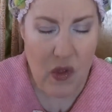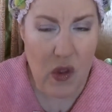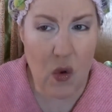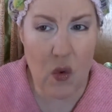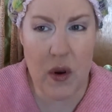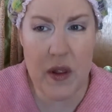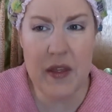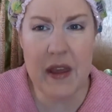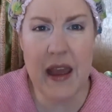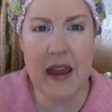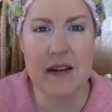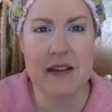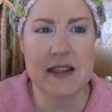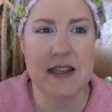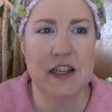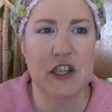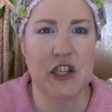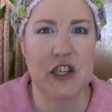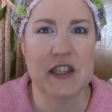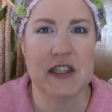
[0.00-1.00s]
one of the gals
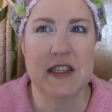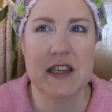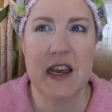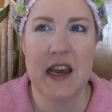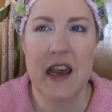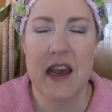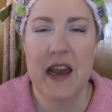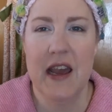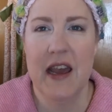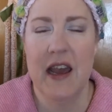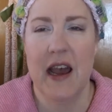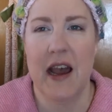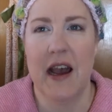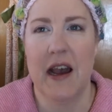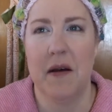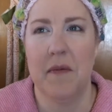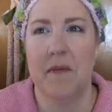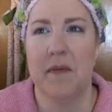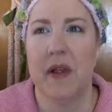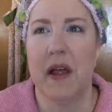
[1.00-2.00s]
had just
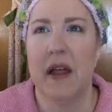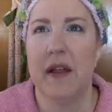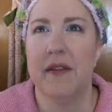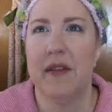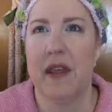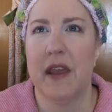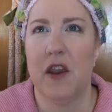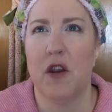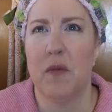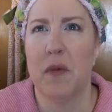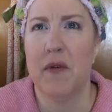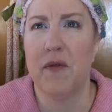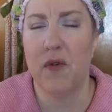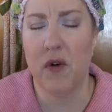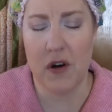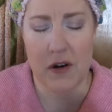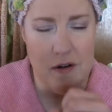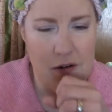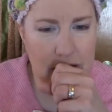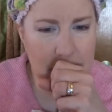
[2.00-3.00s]
um, the year
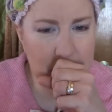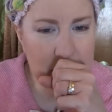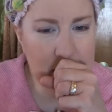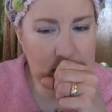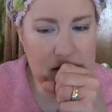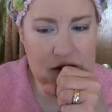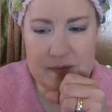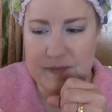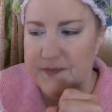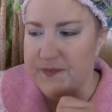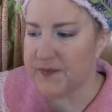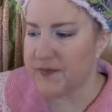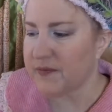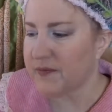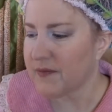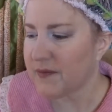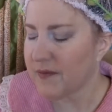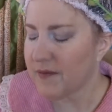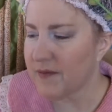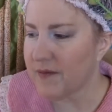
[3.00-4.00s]
before,
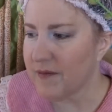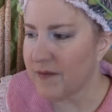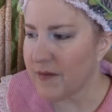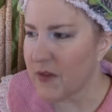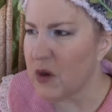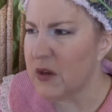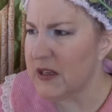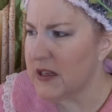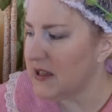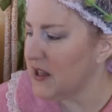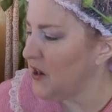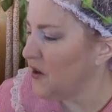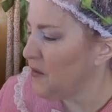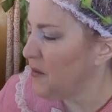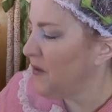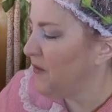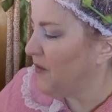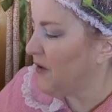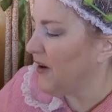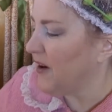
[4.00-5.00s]
was it the year
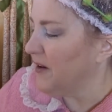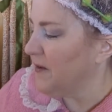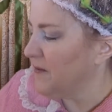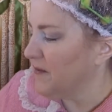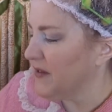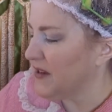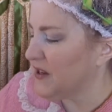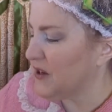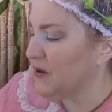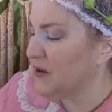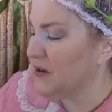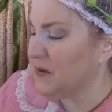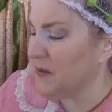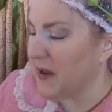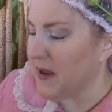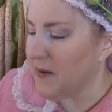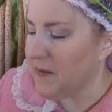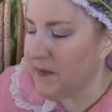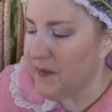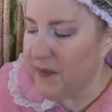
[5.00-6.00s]
before? Excuse me.